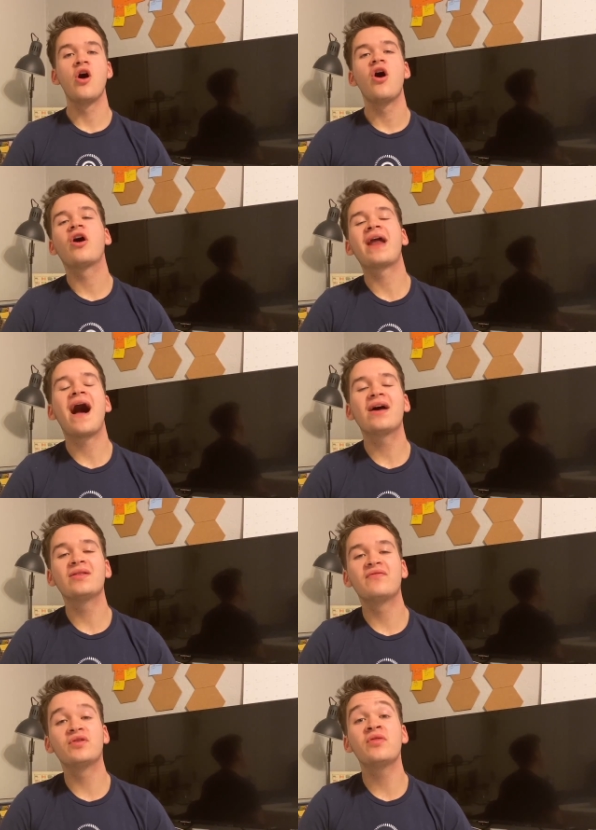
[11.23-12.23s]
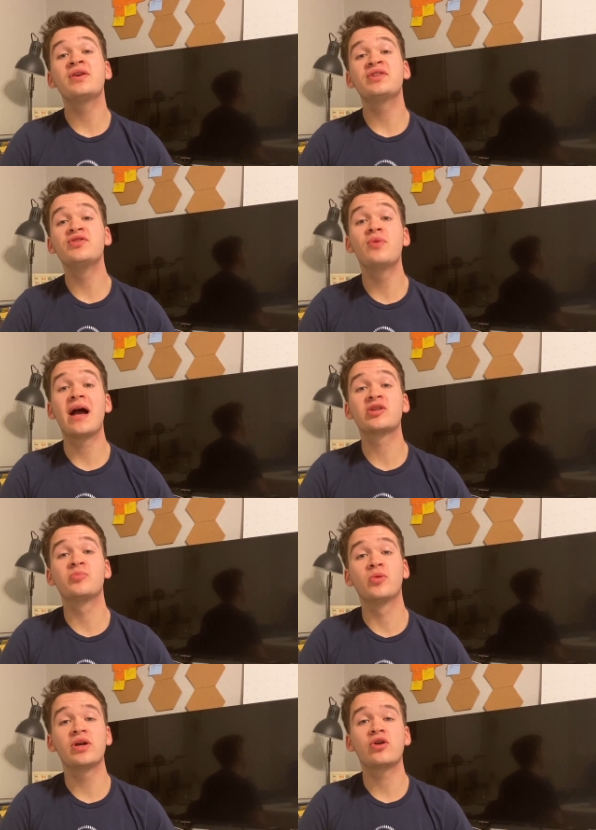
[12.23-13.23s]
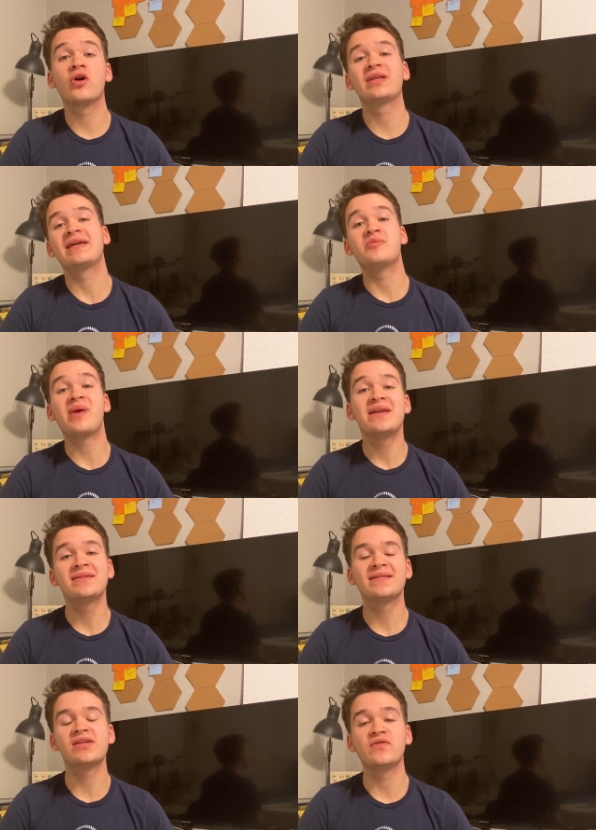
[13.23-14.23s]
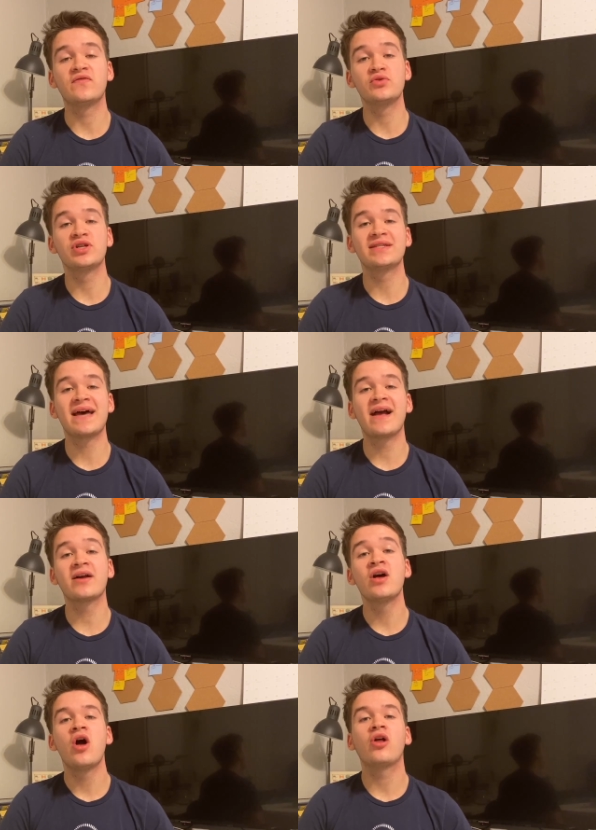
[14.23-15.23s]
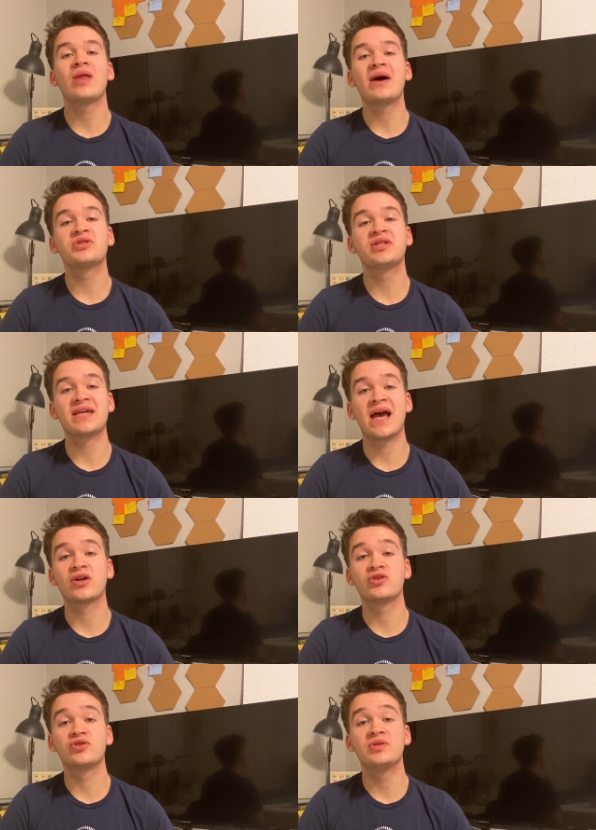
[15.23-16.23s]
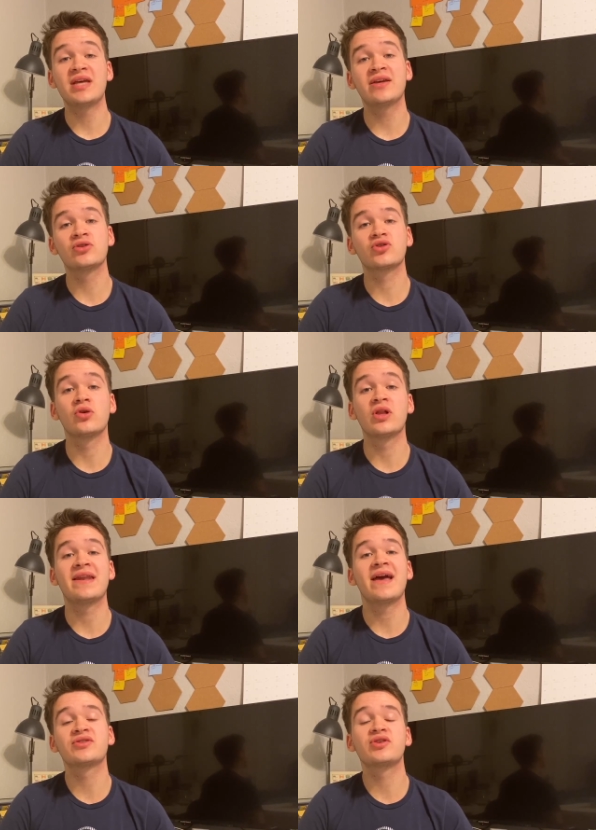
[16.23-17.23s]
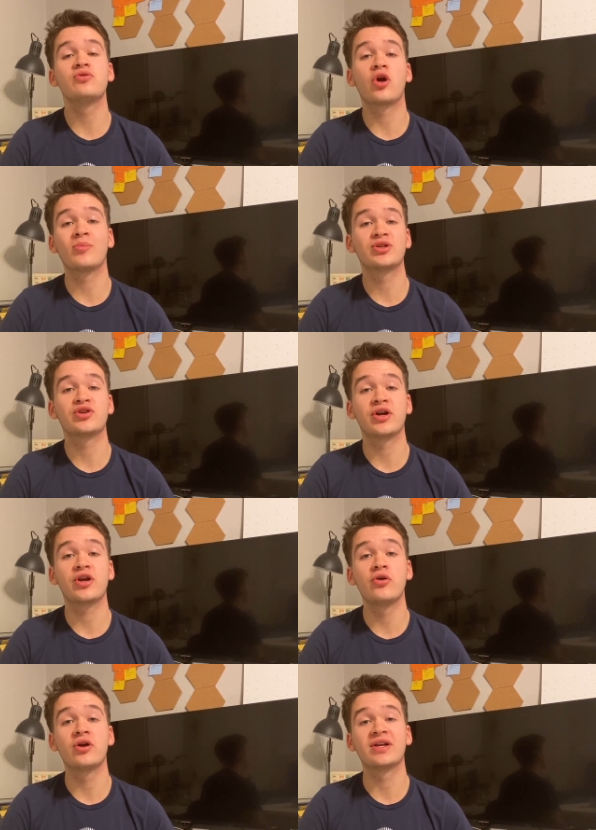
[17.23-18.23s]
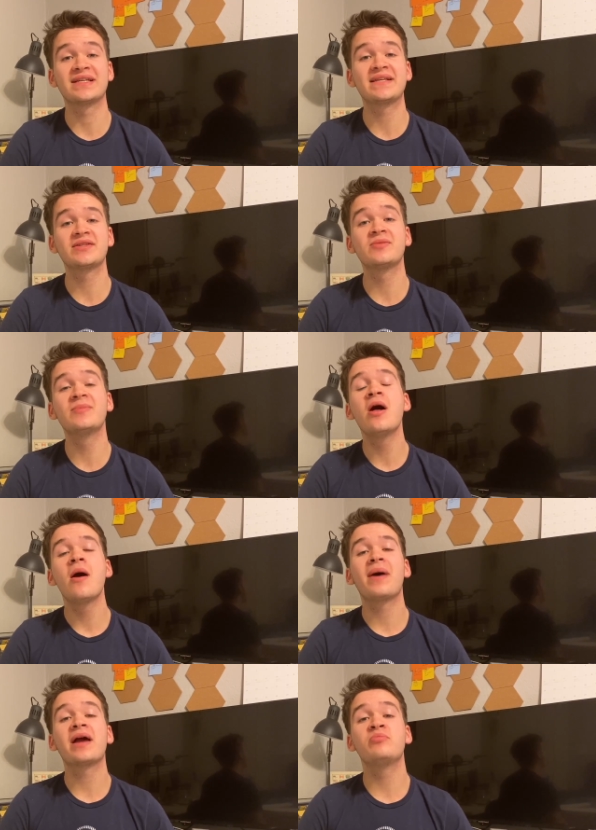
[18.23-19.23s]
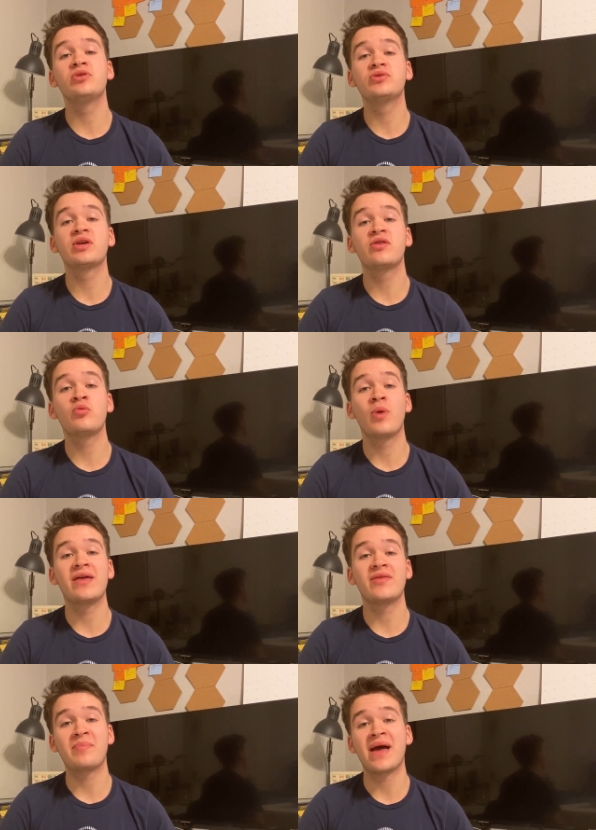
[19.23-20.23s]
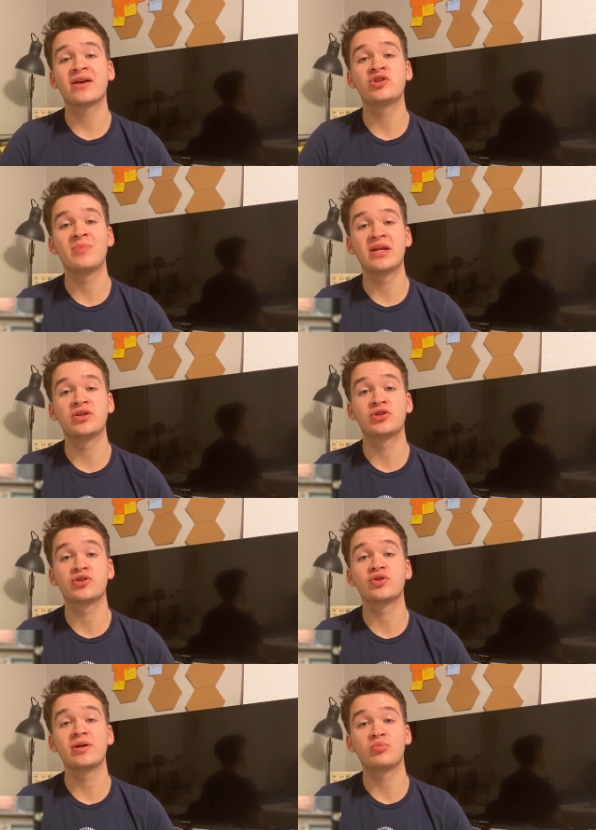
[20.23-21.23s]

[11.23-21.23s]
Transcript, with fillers: On a high level, this new exploit, called a dependency confusion attack, allows an attacker to take control and execute arbitrary code on a system by abusing the way that package managers treat